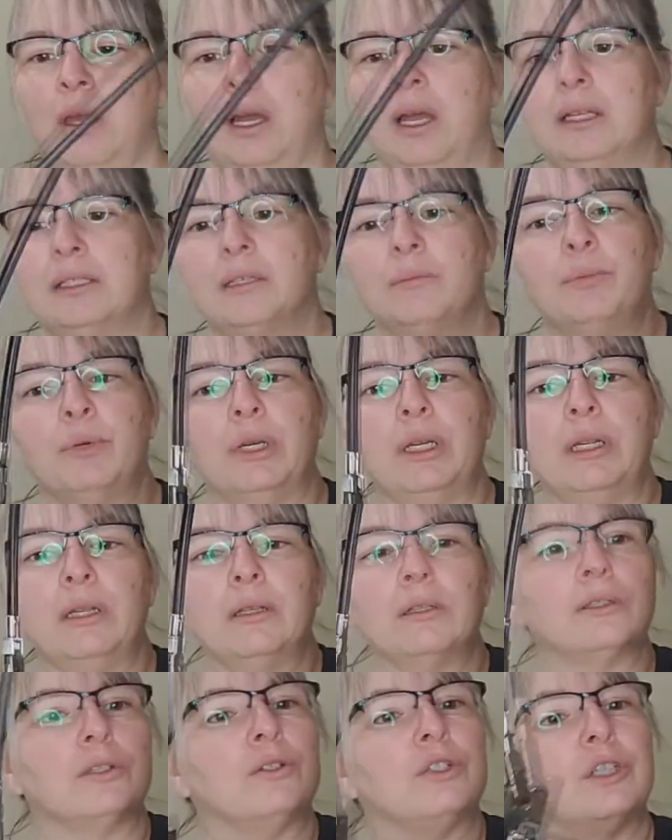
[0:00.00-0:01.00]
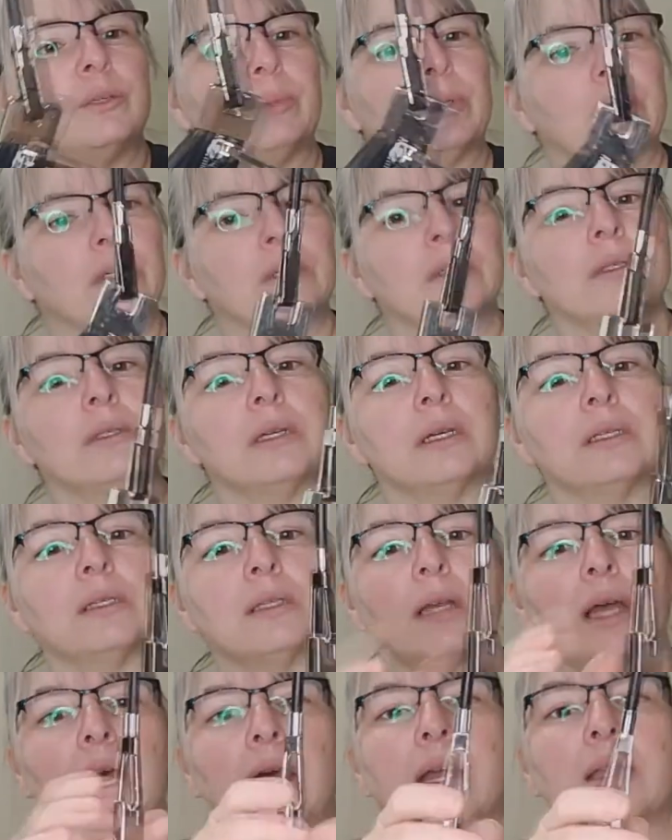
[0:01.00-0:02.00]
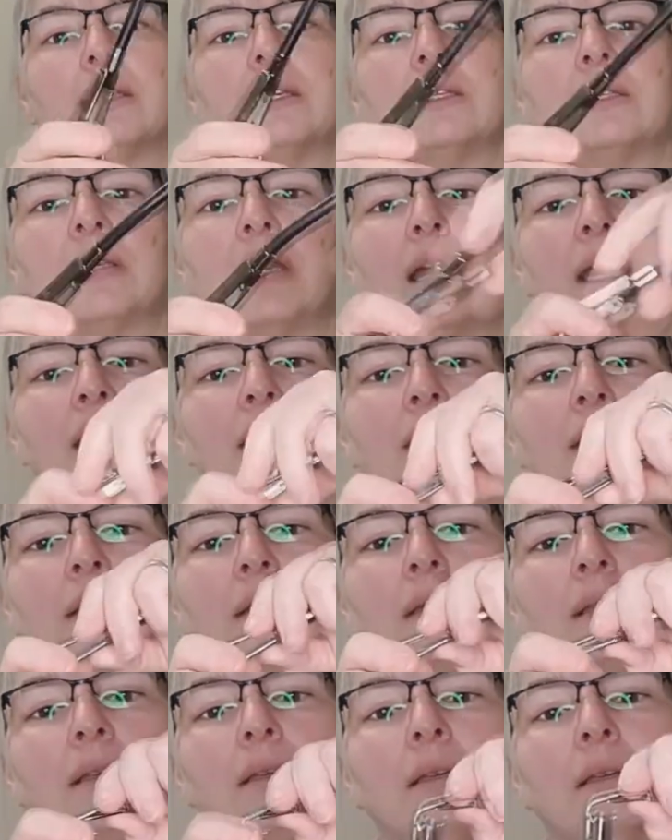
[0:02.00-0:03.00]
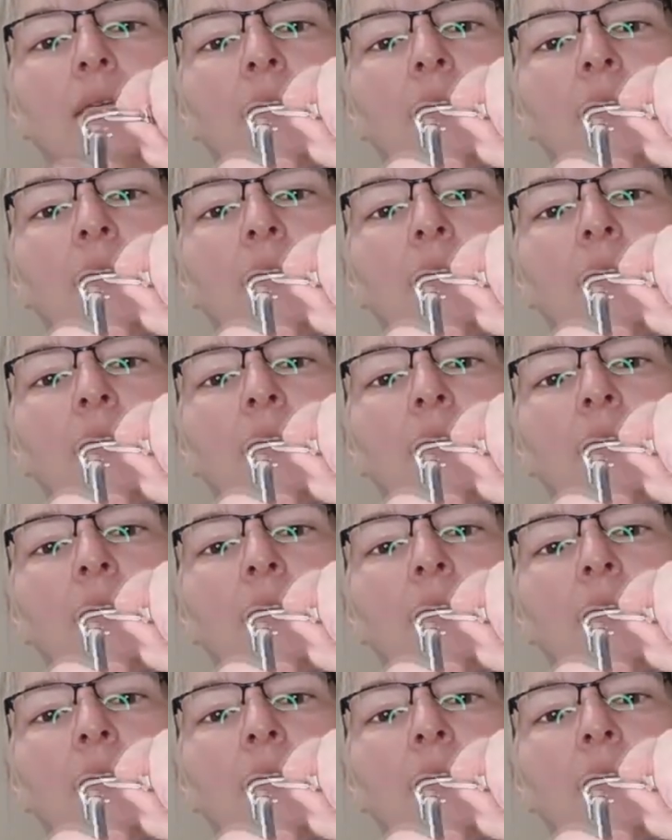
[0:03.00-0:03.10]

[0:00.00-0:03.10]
It's a pretty little Gucci purse. It's got these nice